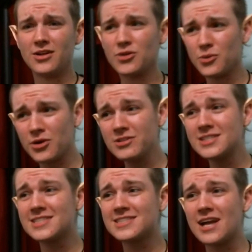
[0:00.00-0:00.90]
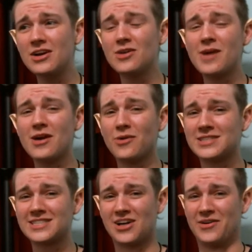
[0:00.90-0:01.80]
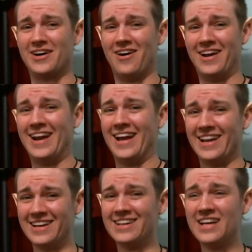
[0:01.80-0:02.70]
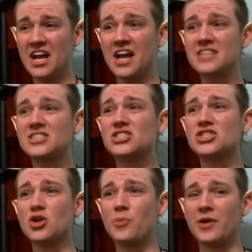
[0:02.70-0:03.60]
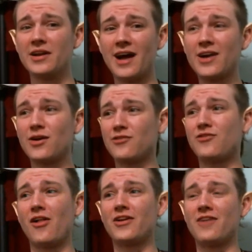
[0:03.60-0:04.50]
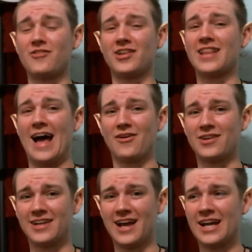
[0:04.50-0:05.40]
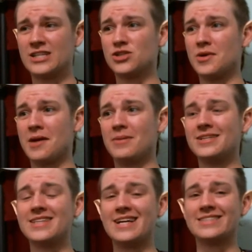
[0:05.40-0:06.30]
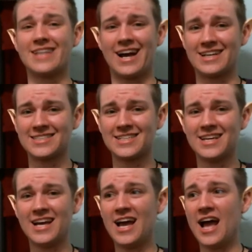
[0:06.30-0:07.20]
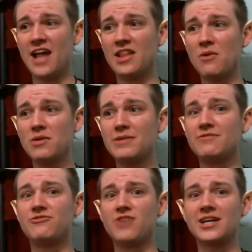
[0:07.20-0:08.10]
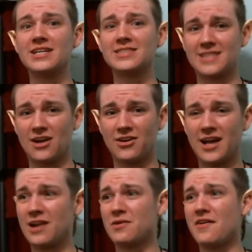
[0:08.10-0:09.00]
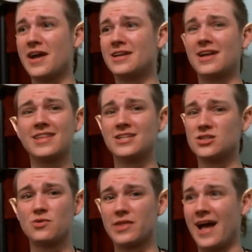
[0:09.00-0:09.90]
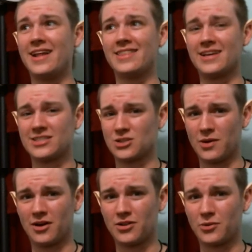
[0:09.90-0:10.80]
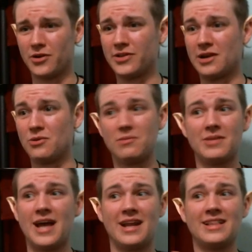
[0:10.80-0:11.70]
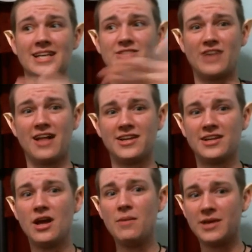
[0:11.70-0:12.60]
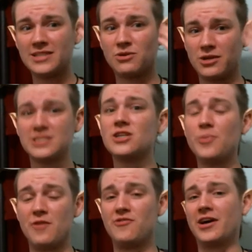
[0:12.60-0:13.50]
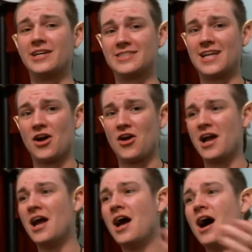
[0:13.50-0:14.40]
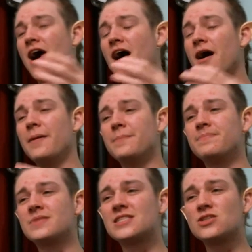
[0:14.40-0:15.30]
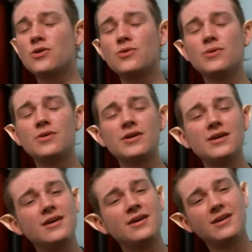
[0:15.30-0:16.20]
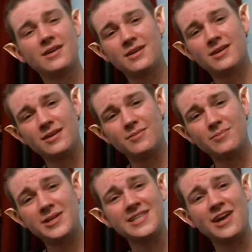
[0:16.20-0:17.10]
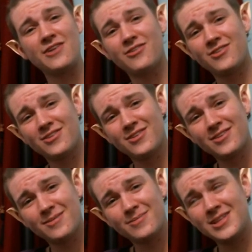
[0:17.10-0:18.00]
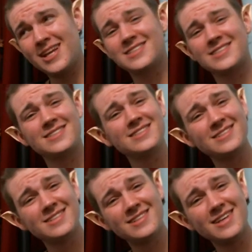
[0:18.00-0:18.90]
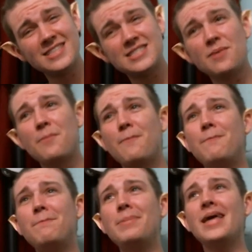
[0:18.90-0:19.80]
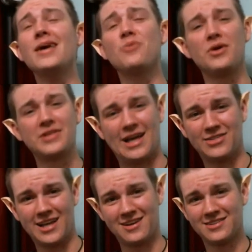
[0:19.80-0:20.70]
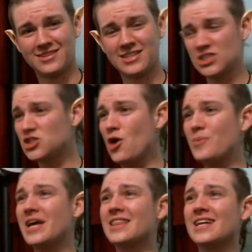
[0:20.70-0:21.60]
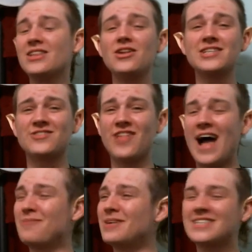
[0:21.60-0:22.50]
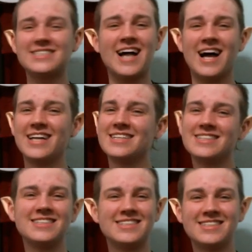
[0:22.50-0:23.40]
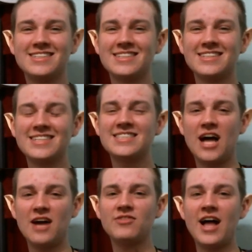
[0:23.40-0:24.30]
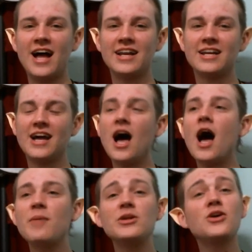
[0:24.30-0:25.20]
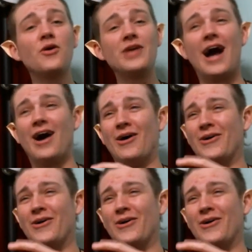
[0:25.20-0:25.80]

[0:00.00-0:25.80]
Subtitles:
The world is scary no matter what's going on in it. It's stupid. I could have fallen off of a ladder today doing a mundane task, and that would have been fucking scary, and it would have had nothing to do with anything else going on in the world, and it wouldn't be any less valid because it would have still been fucking scary. So be safe, please. It's a big world out there. So big that it looks flat, but it's not. It's not flat. I'm gonna go now.